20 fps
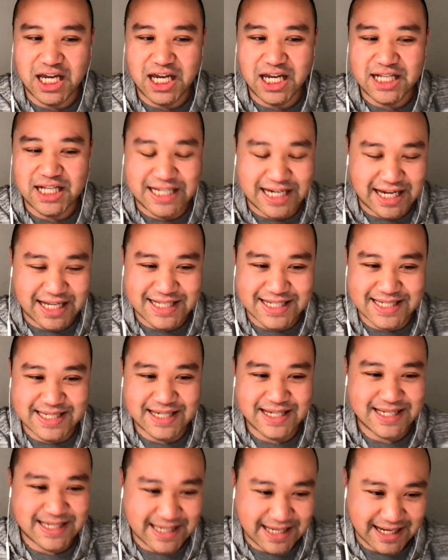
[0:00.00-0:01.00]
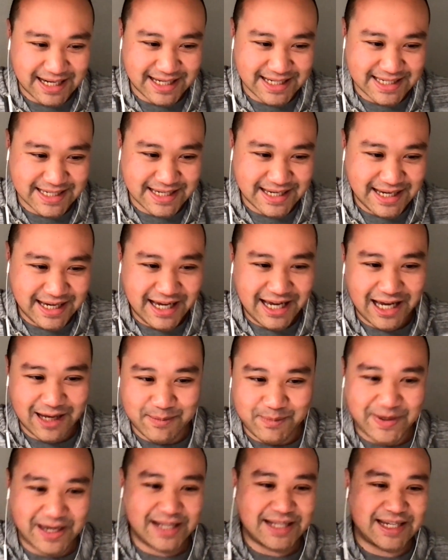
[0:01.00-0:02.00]
dense cities.
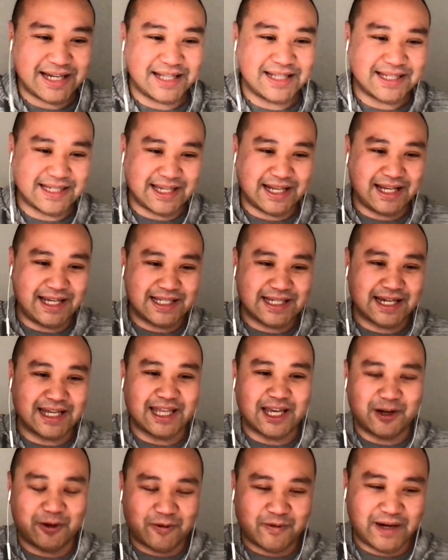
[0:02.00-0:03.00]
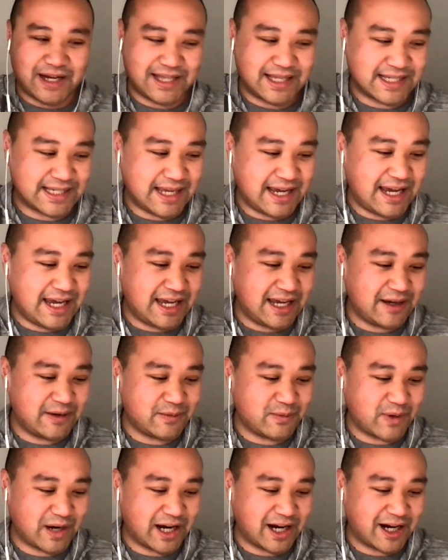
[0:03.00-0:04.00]
And big dense cities kind of like create this
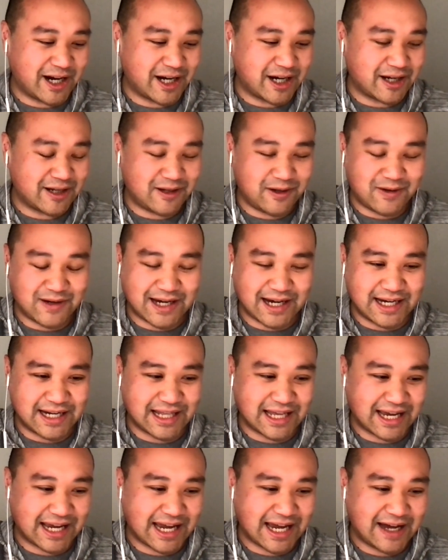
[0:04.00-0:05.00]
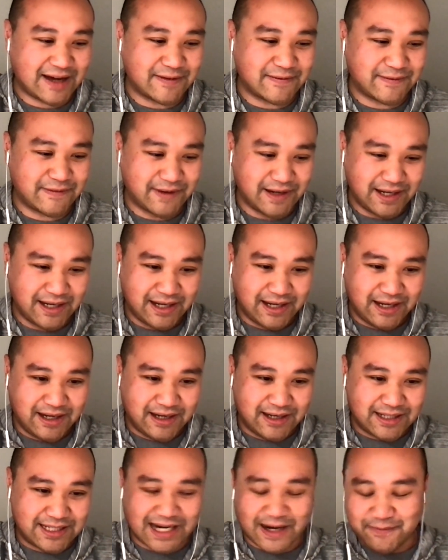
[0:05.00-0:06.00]
thing where you kind of like have
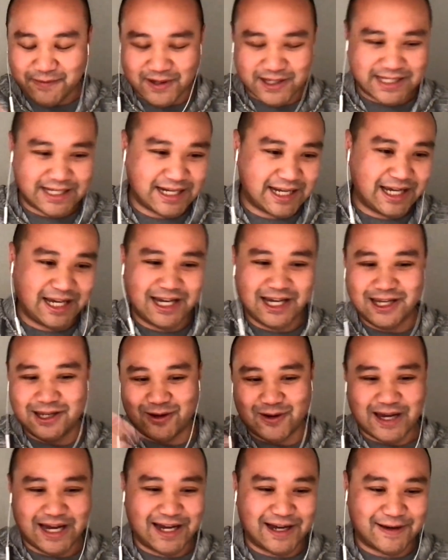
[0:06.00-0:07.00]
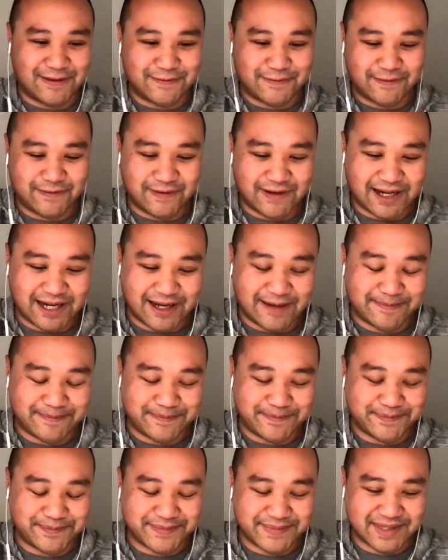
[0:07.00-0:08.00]
diversity, you have
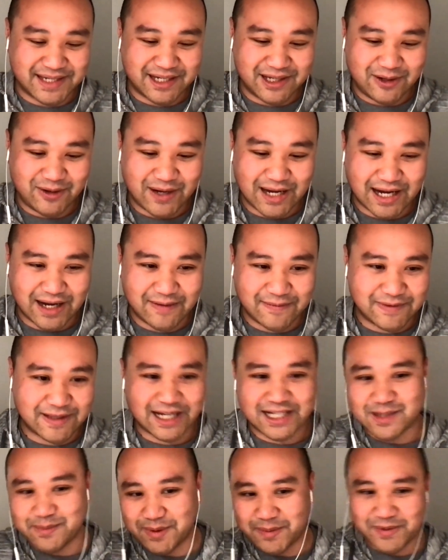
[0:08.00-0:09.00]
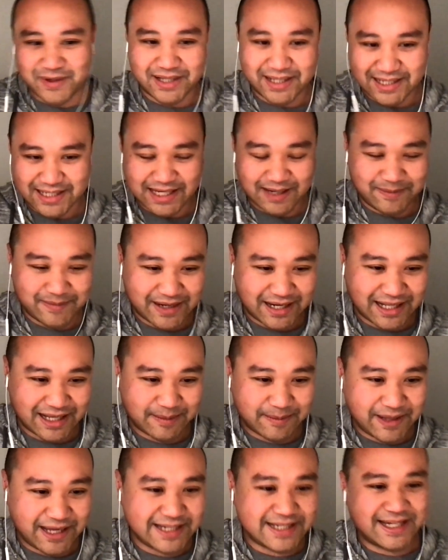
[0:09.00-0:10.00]
lots of people in the same kind of like
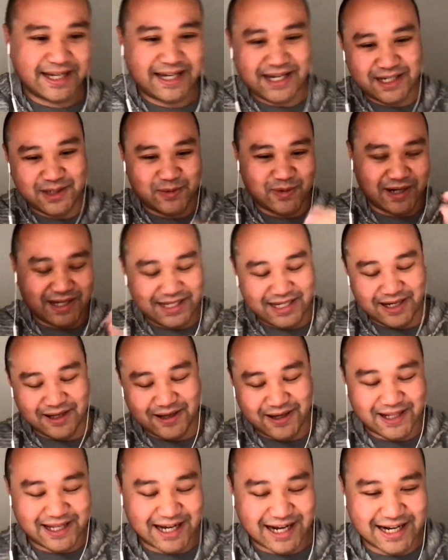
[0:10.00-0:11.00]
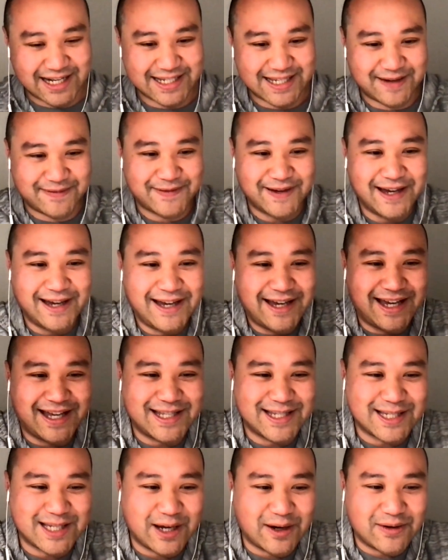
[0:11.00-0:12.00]
places working together, all that kind of stuff.
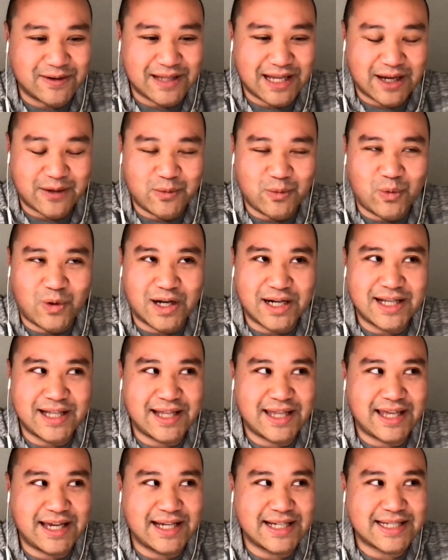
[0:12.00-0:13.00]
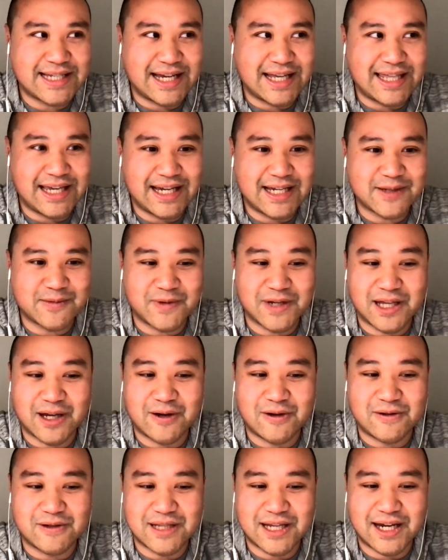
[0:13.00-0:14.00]
And so like one of the things that I think is really
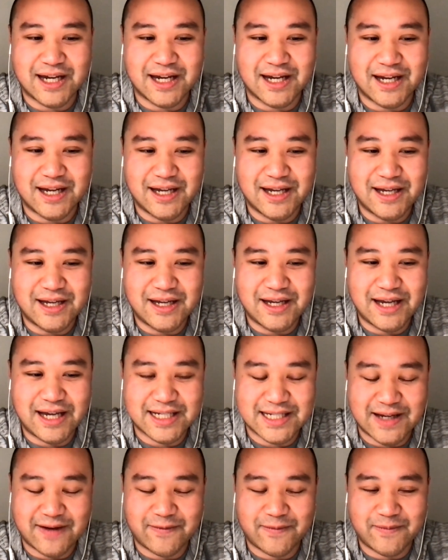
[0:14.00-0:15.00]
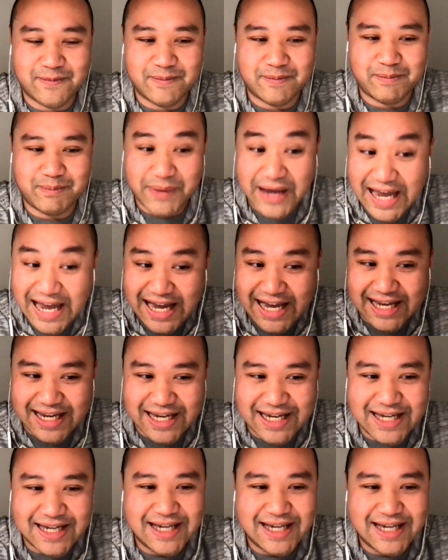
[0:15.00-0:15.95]
holding SF back